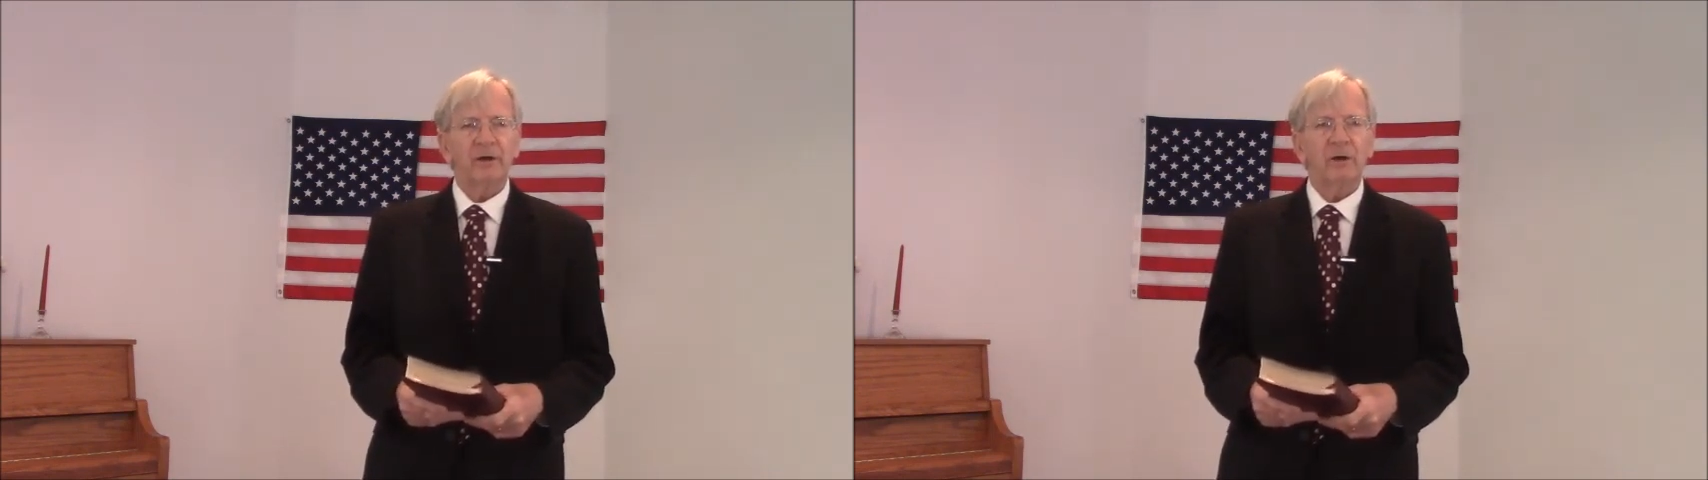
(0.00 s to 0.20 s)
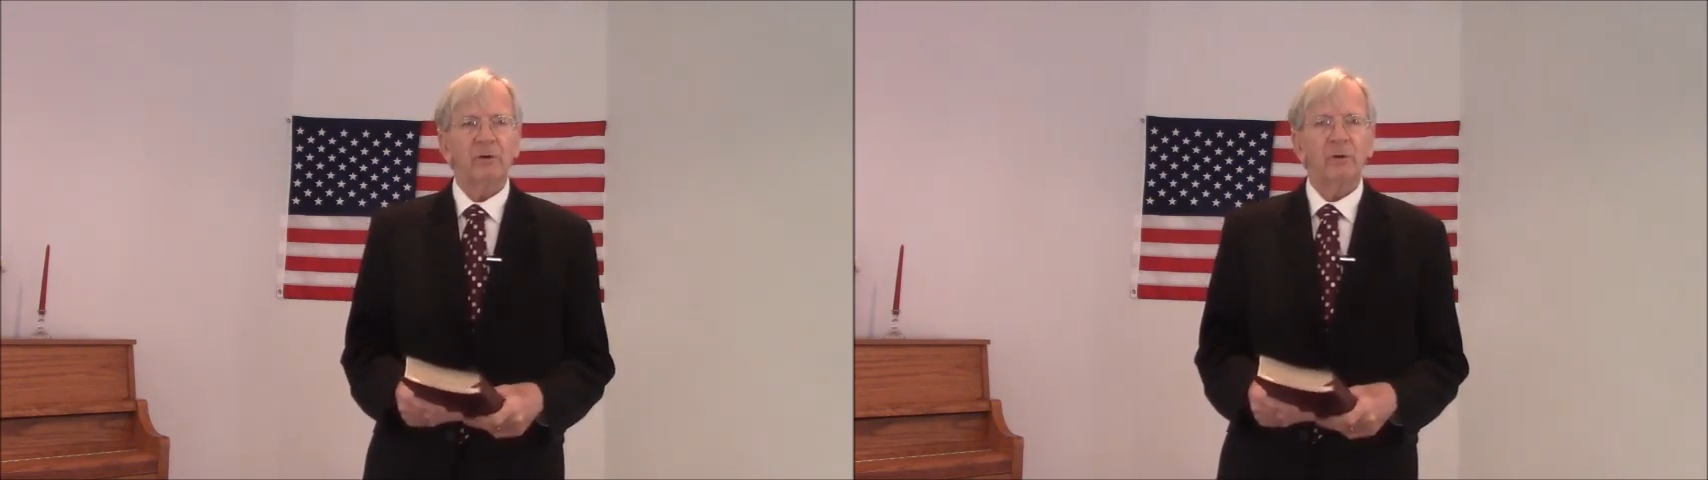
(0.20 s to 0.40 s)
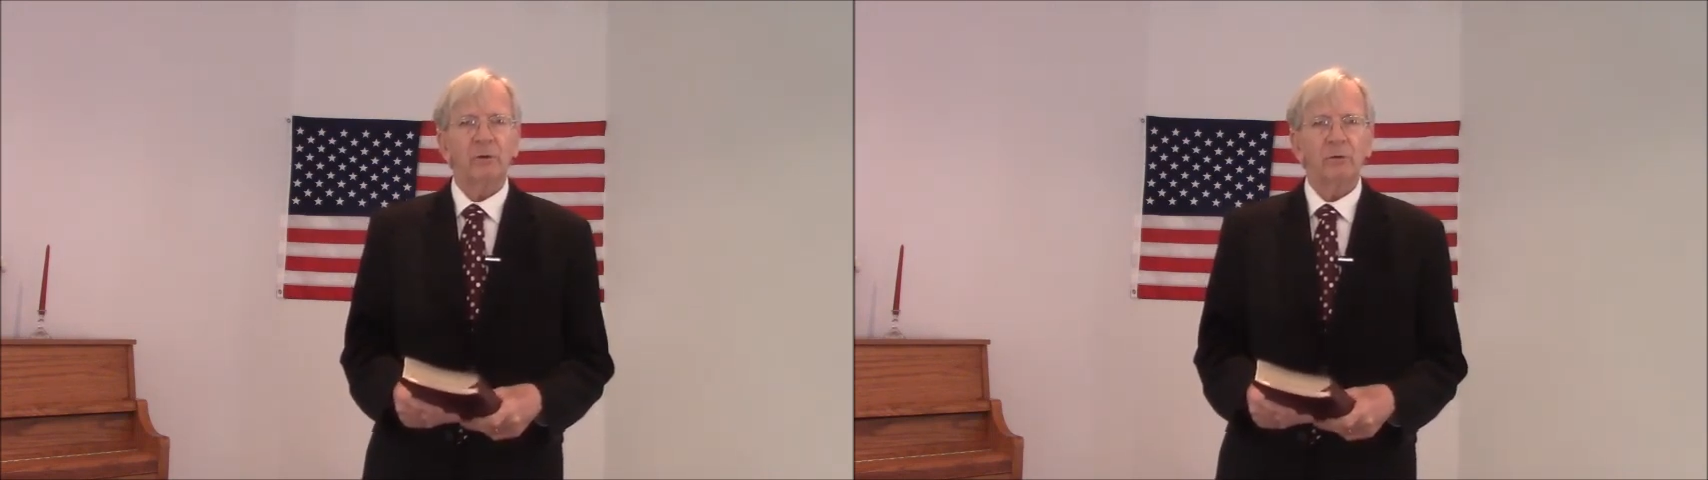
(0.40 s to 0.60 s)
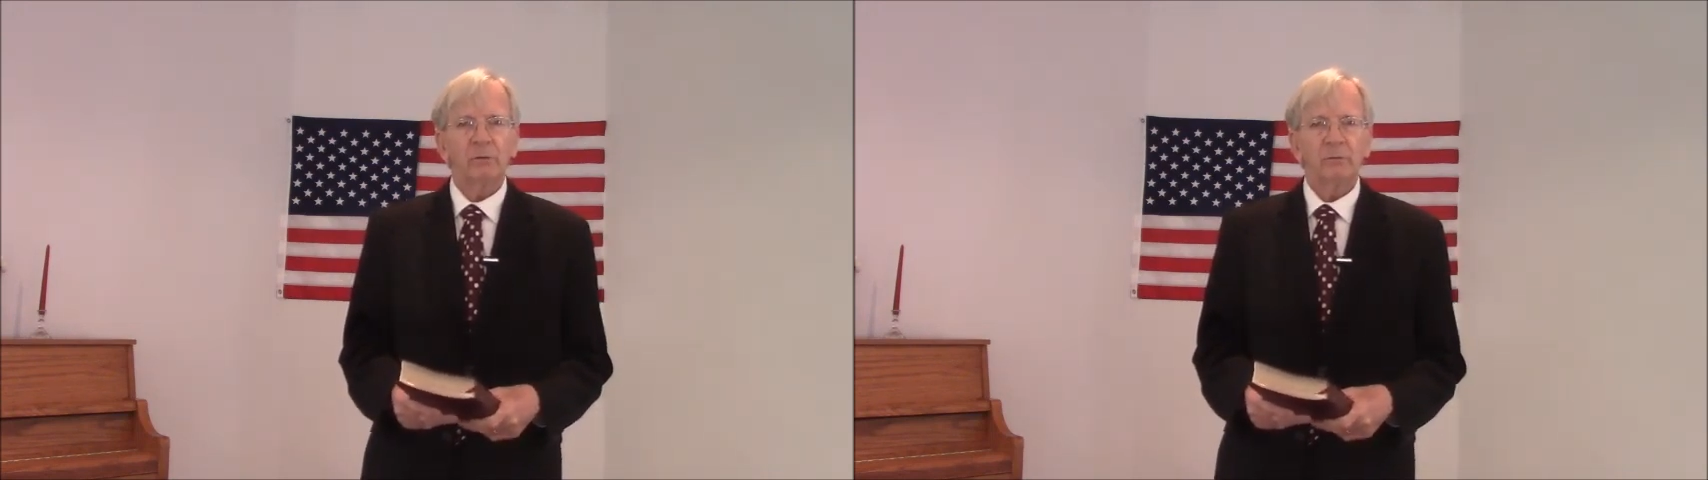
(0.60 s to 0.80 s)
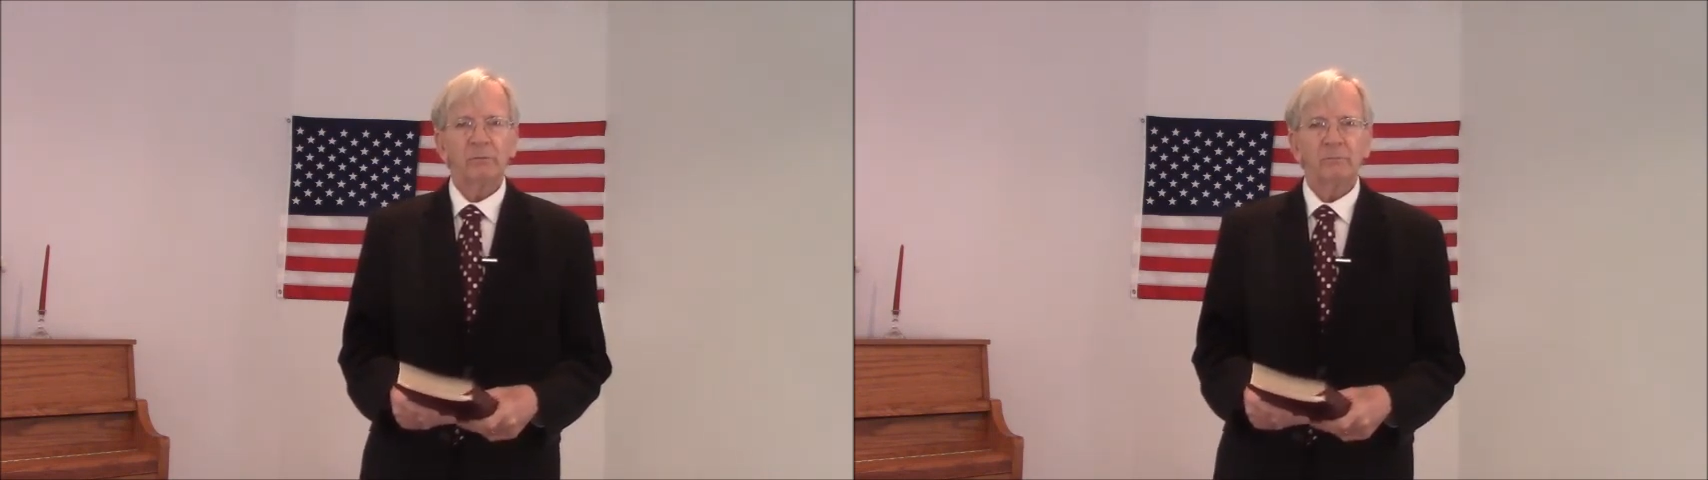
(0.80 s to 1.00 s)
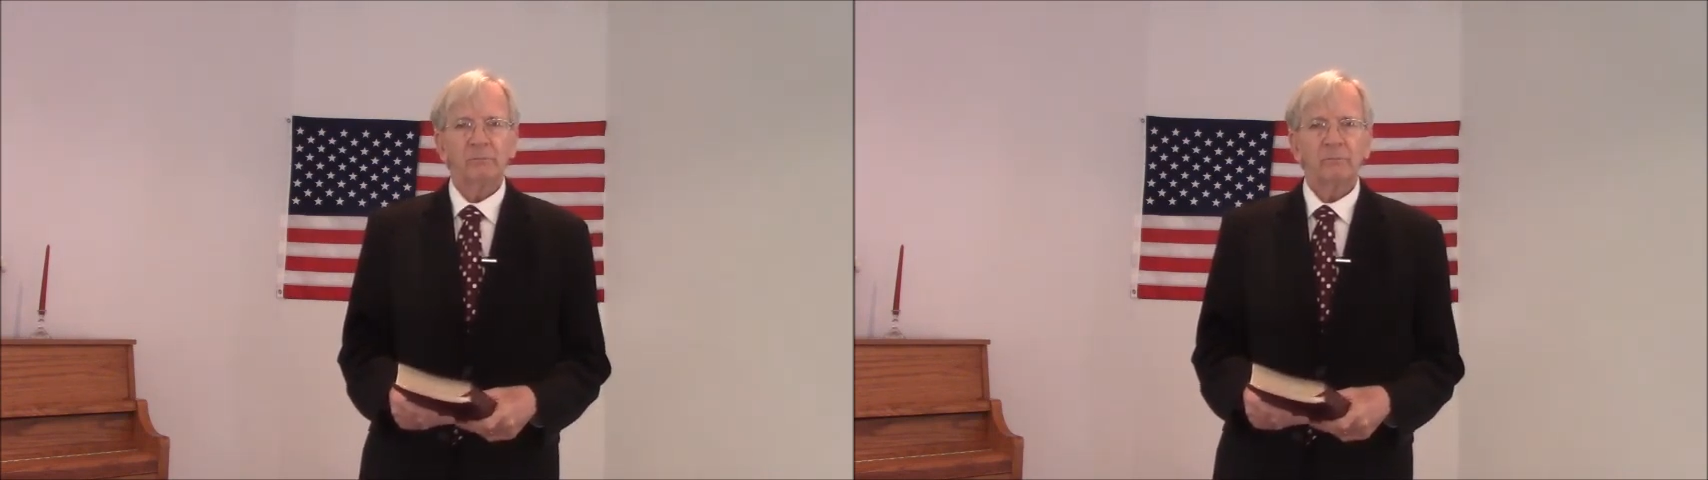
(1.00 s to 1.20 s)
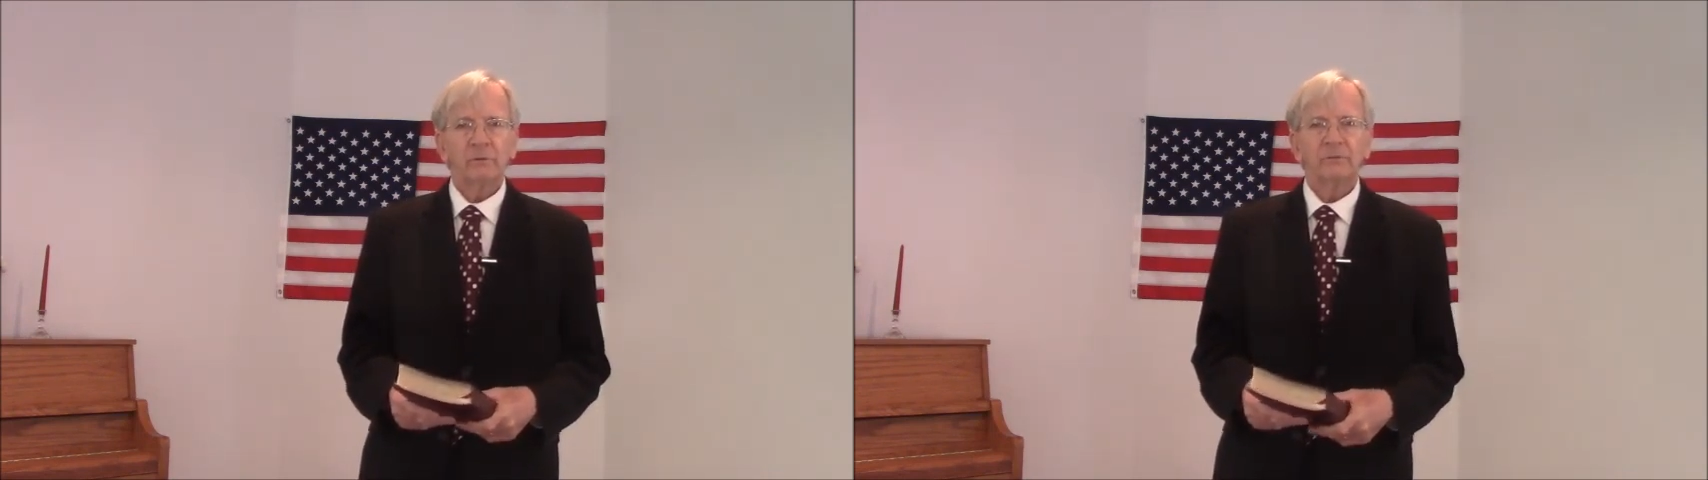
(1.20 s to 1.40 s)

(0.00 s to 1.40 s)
Uh-oh,